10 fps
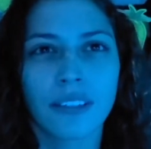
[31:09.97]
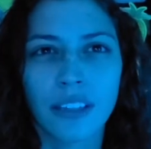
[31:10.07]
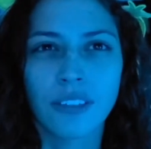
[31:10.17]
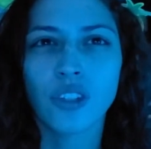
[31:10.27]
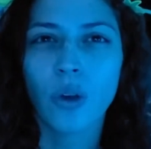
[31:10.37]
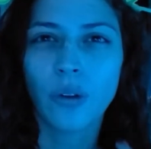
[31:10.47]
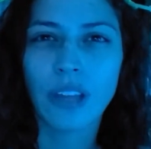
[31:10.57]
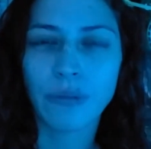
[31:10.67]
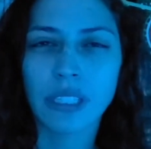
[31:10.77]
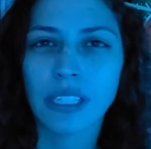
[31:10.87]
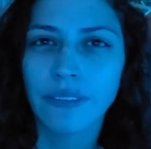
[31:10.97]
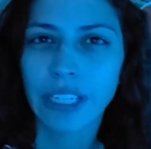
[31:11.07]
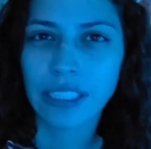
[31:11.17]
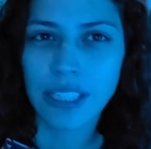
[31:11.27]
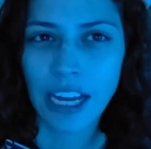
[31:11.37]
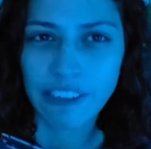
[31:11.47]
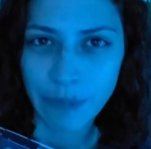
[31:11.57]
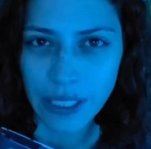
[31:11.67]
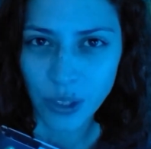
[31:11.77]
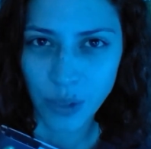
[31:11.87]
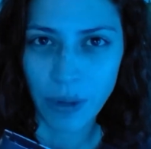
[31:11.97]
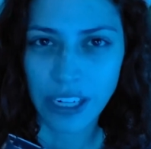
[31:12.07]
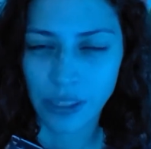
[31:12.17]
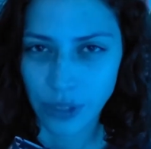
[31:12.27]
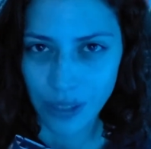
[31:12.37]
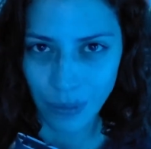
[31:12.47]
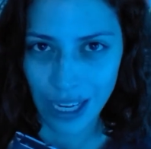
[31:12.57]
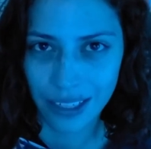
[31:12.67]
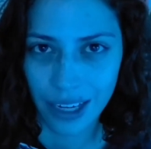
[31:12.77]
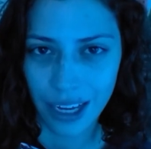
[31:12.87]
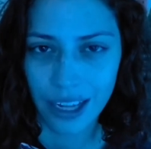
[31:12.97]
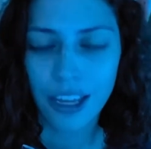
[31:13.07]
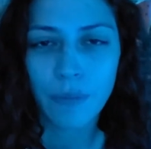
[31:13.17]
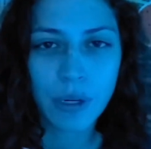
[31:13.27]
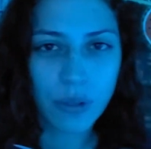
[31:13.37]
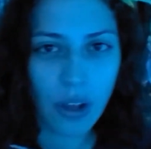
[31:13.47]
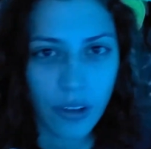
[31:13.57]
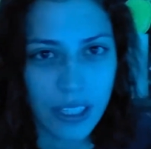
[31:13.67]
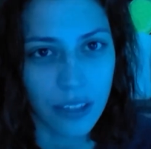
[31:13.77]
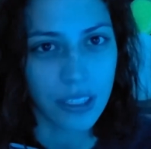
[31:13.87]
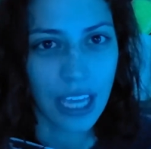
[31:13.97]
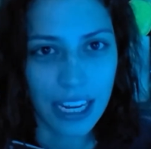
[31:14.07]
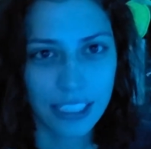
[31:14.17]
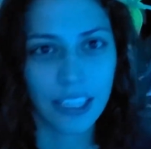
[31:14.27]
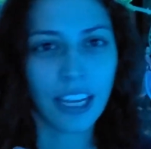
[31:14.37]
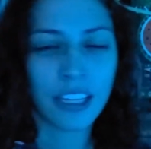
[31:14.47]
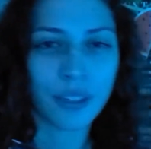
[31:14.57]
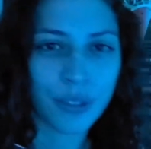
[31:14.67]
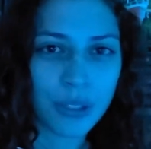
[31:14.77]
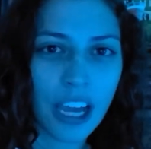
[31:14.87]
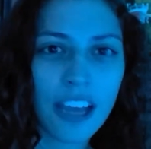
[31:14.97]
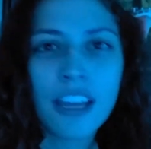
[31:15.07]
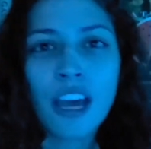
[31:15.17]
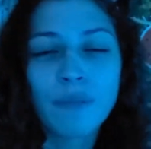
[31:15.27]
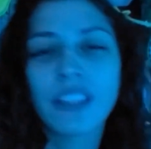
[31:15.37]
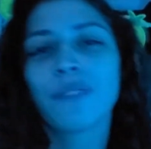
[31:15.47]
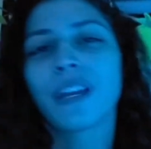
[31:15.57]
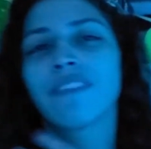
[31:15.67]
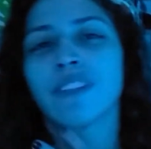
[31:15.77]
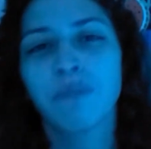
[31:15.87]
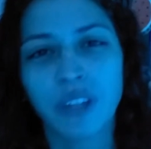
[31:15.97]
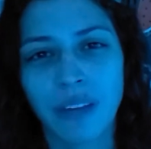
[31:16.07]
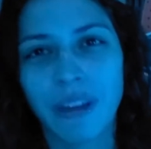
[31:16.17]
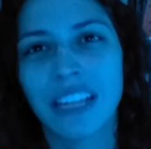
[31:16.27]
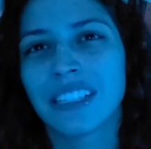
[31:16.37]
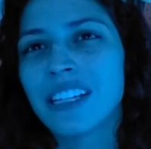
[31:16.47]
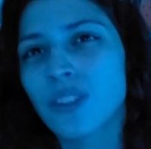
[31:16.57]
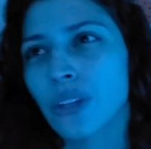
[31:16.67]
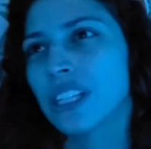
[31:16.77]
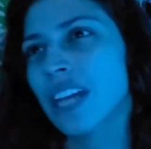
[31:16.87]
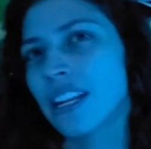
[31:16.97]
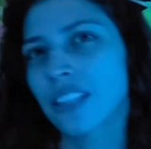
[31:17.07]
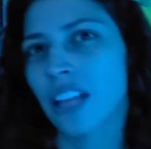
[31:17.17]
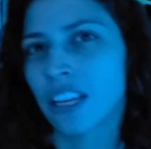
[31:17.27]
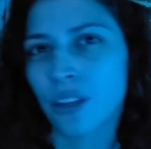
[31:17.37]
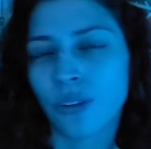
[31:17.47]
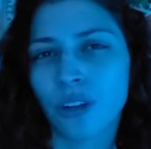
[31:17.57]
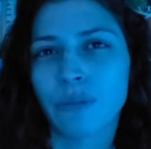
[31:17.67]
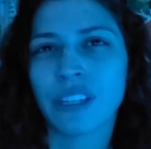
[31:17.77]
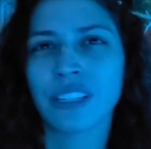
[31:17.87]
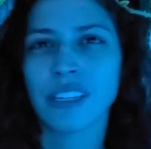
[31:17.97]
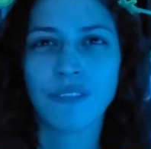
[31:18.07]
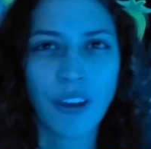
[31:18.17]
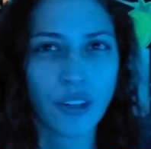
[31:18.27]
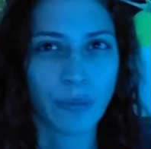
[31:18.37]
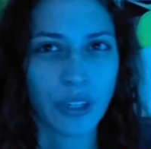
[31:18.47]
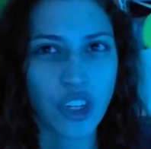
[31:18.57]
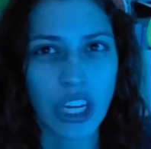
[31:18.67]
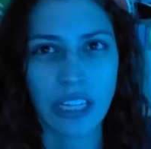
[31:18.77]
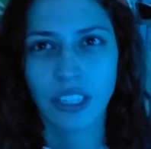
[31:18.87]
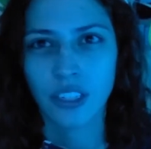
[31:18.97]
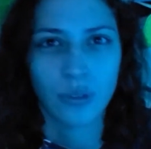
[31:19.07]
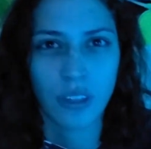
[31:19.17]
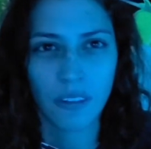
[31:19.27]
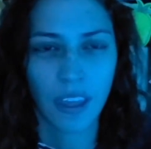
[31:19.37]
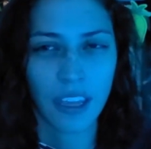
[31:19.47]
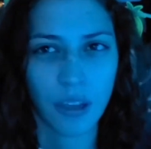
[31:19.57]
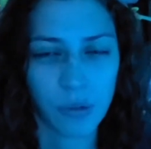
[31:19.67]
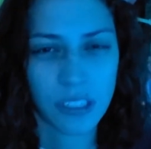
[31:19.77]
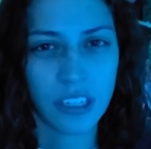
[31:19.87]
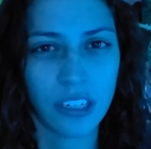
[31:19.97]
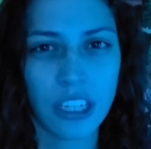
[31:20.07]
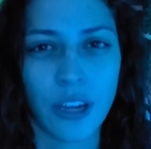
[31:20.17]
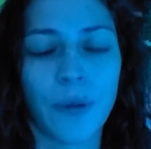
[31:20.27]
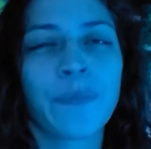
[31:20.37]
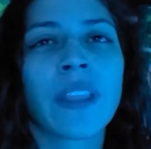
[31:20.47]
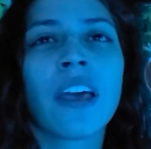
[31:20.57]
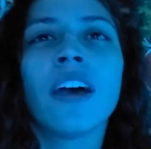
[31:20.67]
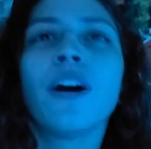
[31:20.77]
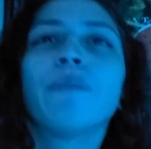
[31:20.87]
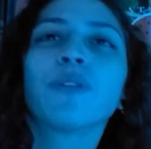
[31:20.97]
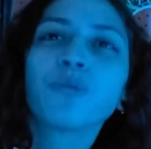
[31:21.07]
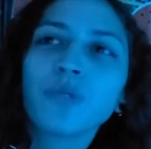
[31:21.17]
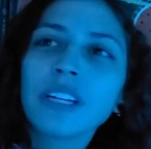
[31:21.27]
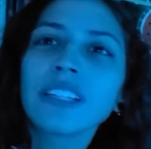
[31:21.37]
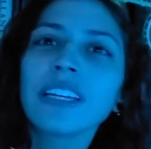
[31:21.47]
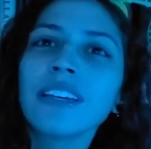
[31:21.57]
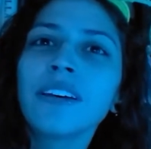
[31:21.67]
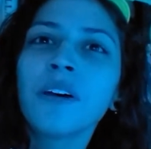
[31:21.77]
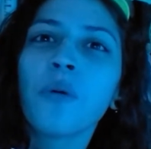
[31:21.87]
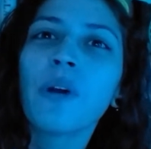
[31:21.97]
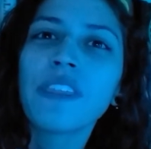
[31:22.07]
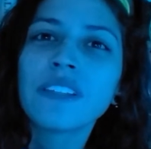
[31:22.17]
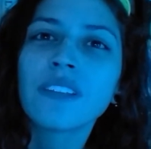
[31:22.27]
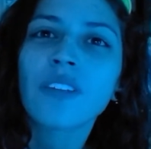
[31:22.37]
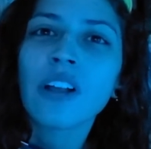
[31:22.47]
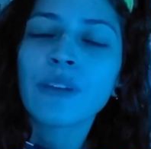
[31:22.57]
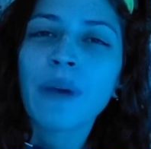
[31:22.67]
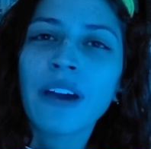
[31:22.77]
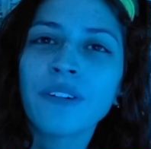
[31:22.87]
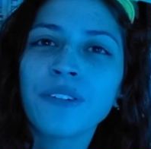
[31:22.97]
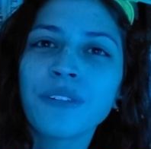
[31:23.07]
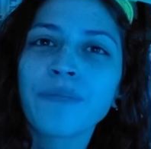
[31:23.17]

soul that was living inside of Beto's body was the bad guy. But it was all still tied to La Llorona. But then we have the boogeyman, and he's only tied to La Llorona because he found her machine to do the thing he wants to do. But really, what this is all about